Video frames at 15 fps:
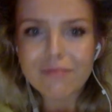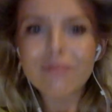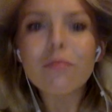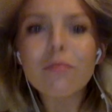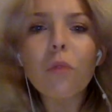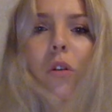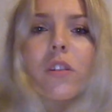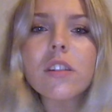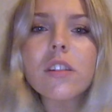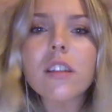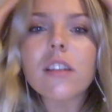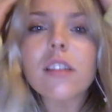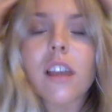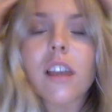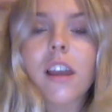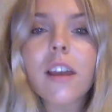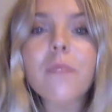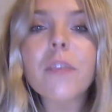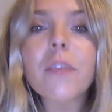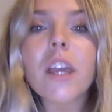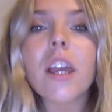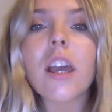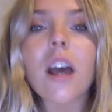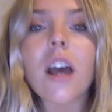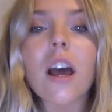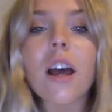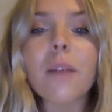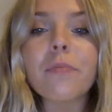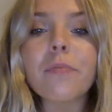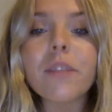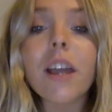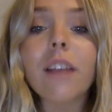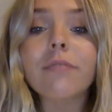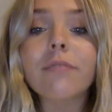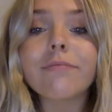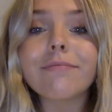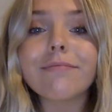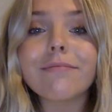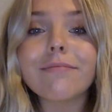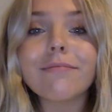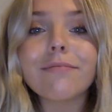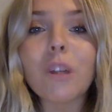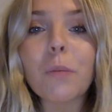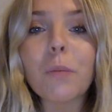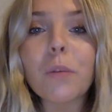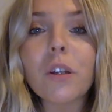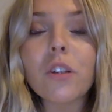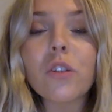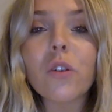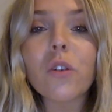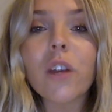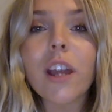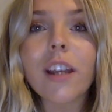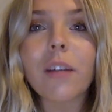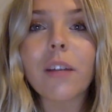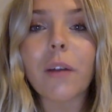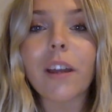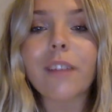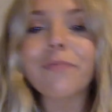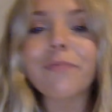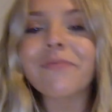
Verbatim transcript: what is this here? Um, yeah. Hope you enjoy anyway.